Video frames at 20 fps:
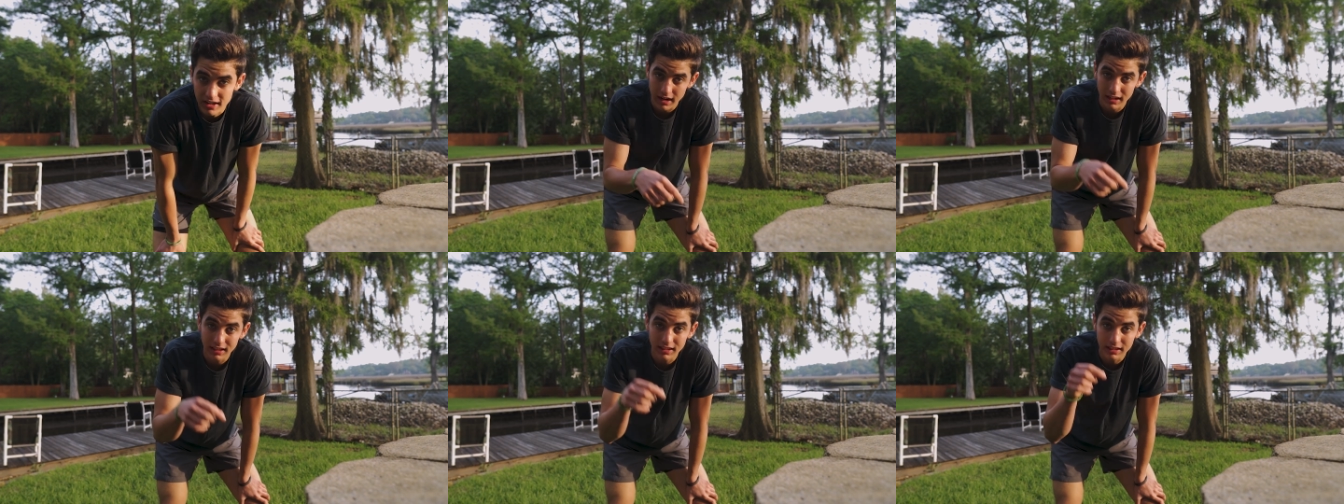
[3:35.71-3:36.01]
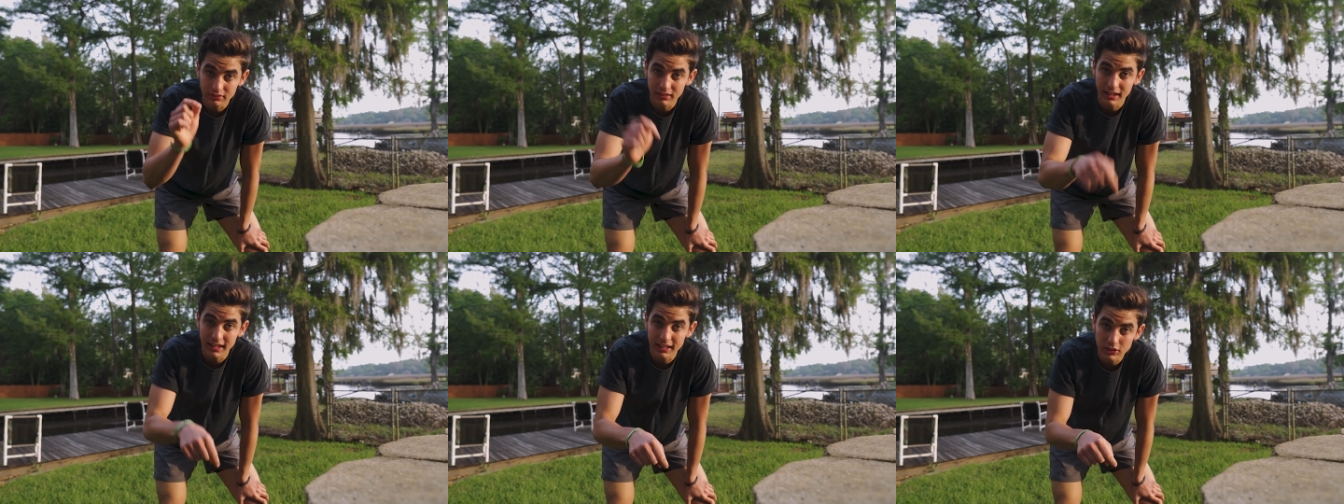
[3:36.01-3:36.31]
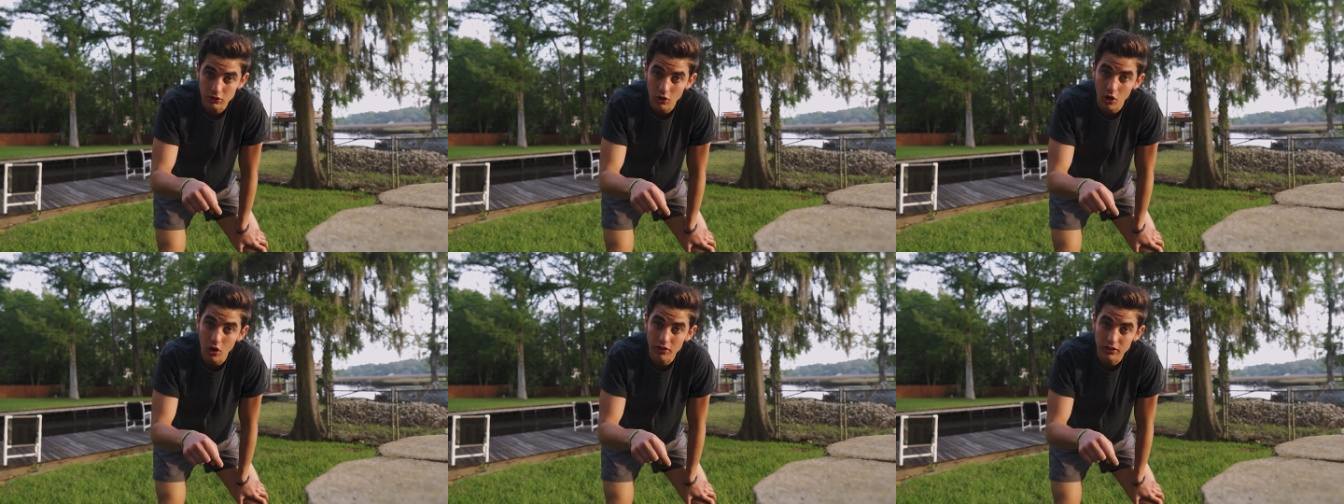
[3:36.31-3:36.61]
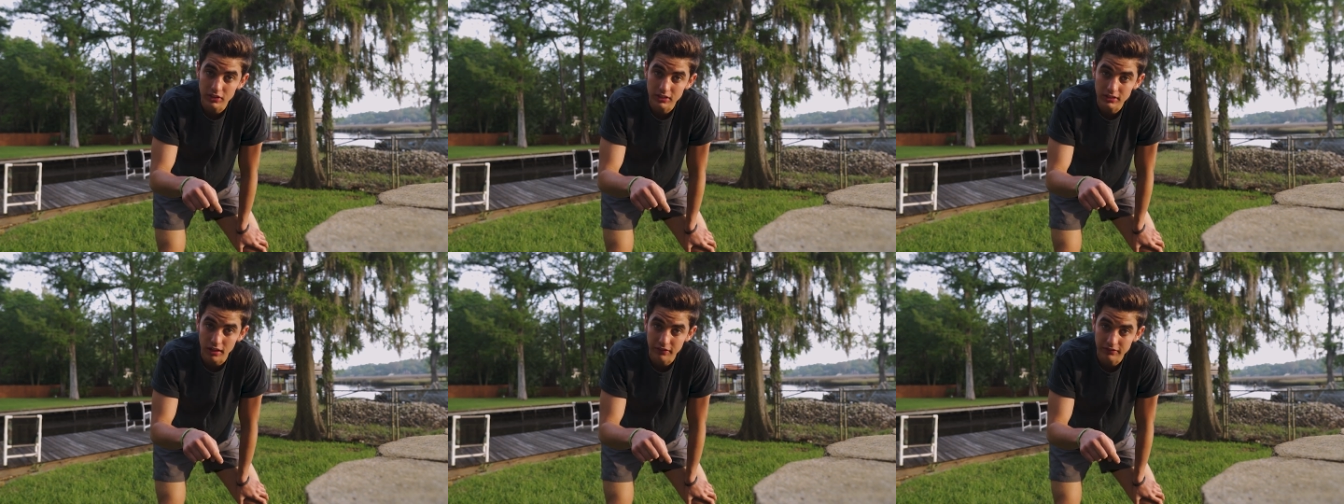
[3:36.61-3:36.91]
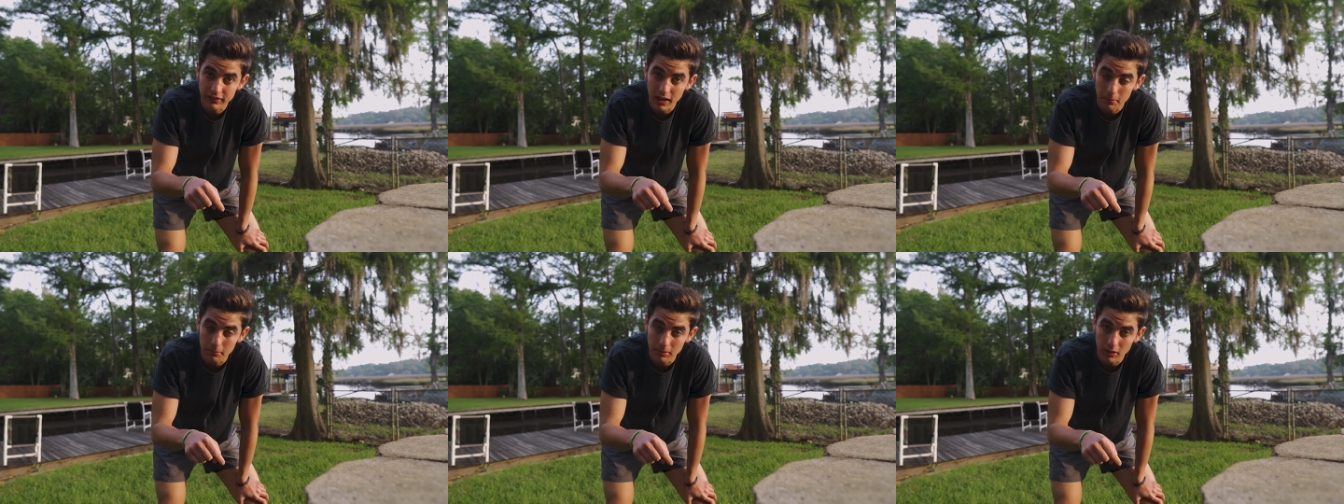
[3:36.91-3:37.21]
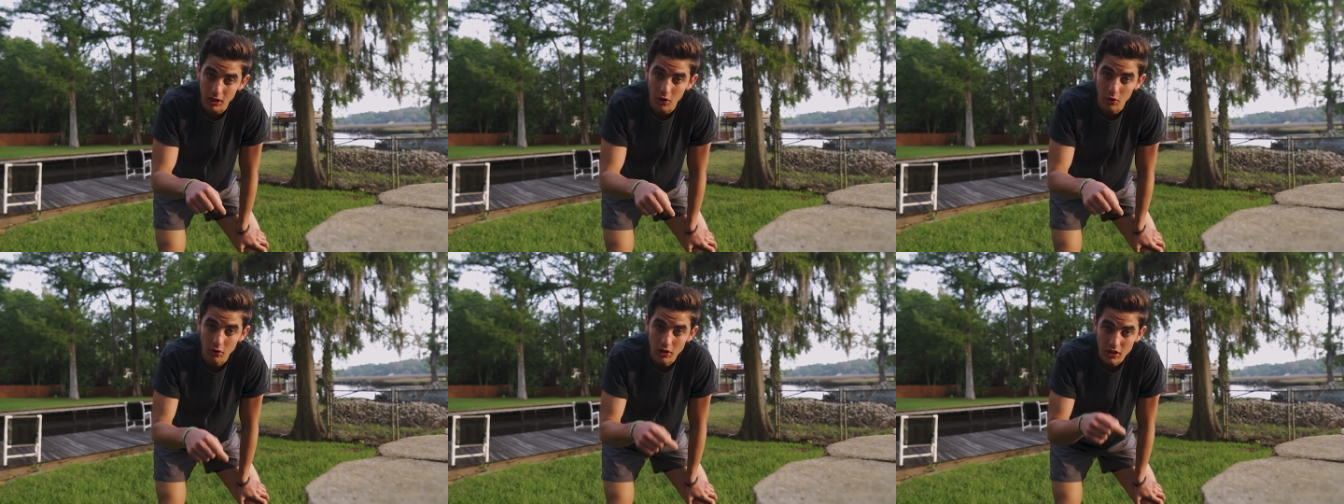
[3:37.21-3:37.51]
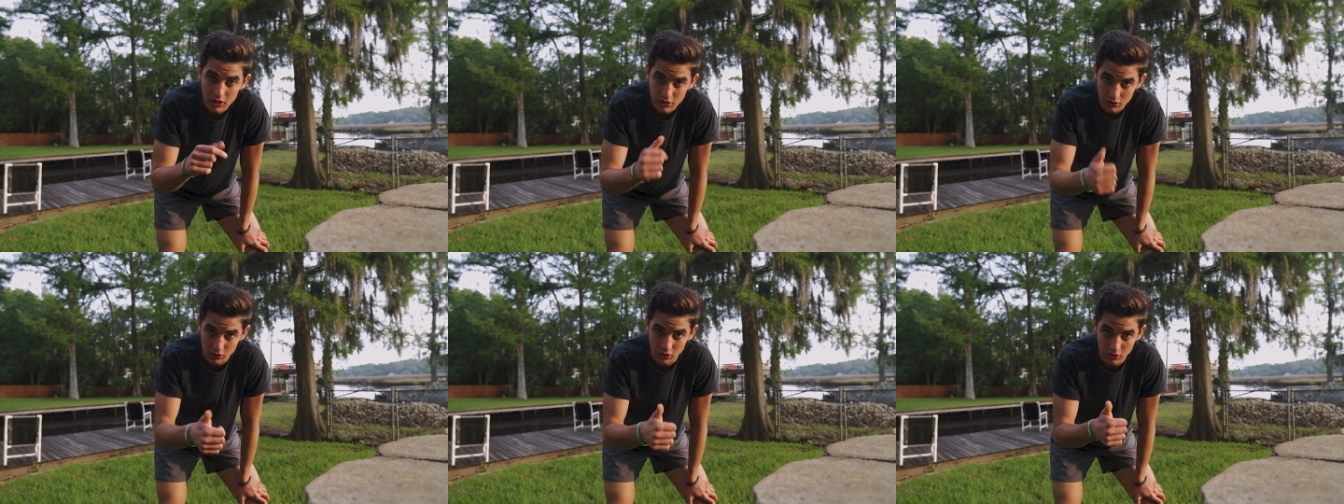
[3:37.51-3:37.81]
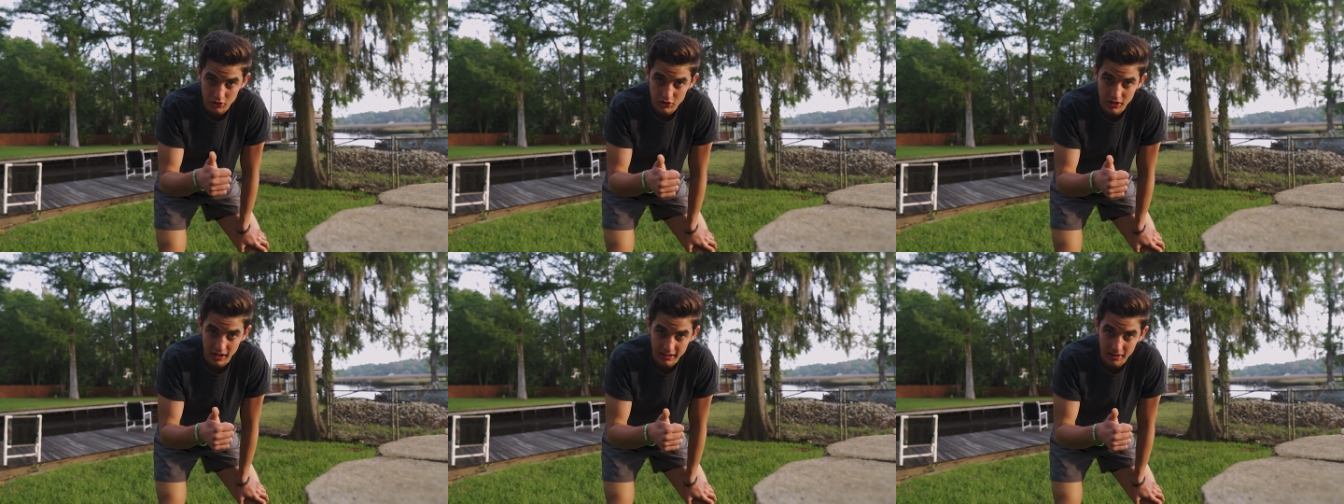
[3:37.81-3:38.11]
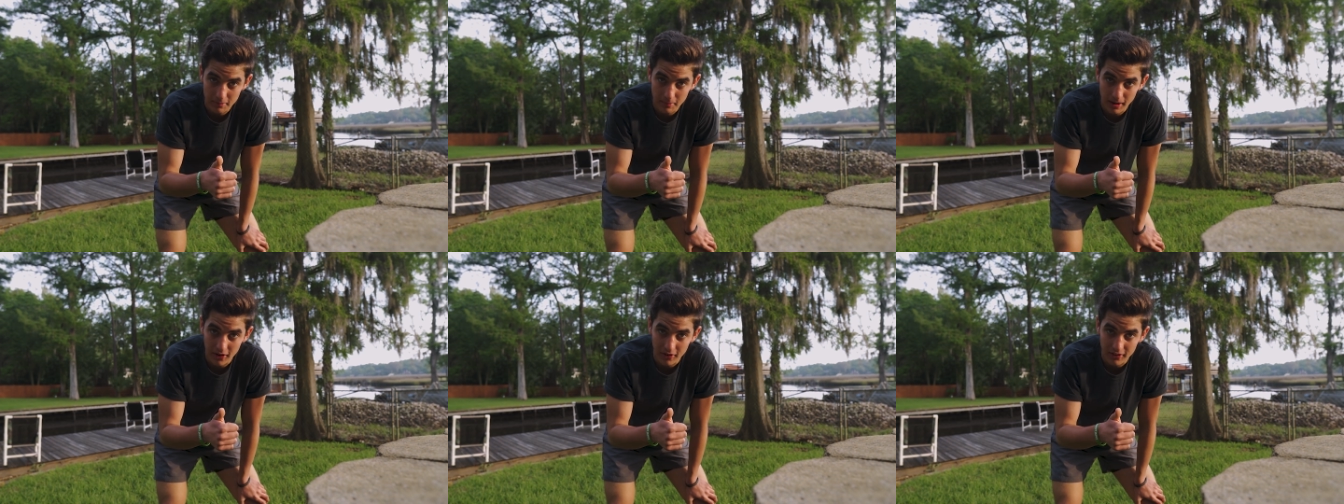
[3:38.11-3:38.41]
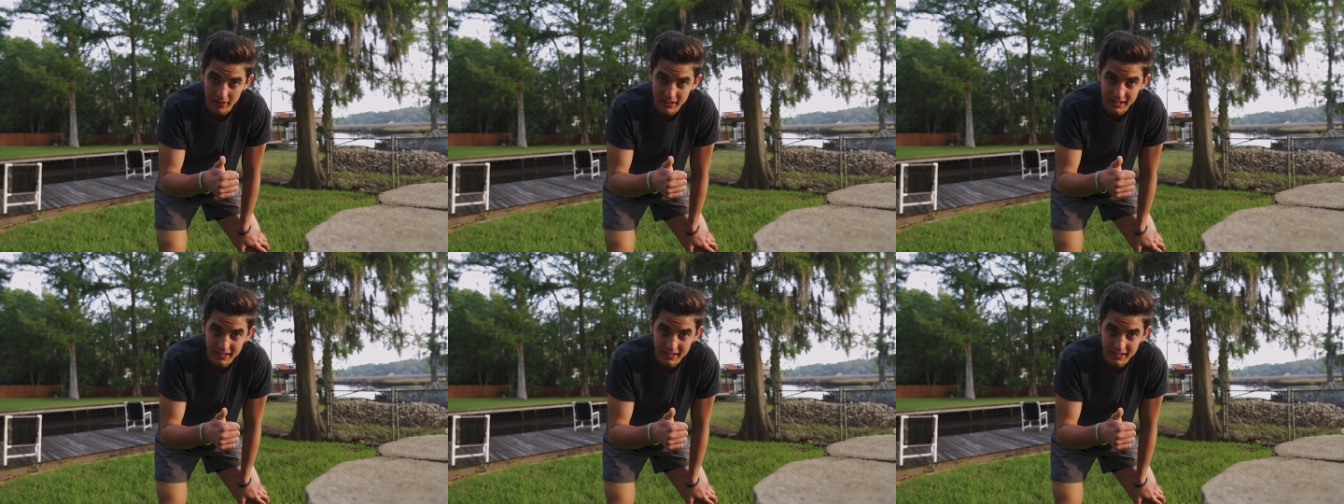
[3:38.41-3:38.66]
I'm gonna leave links to all their stuff down below, so go check them out.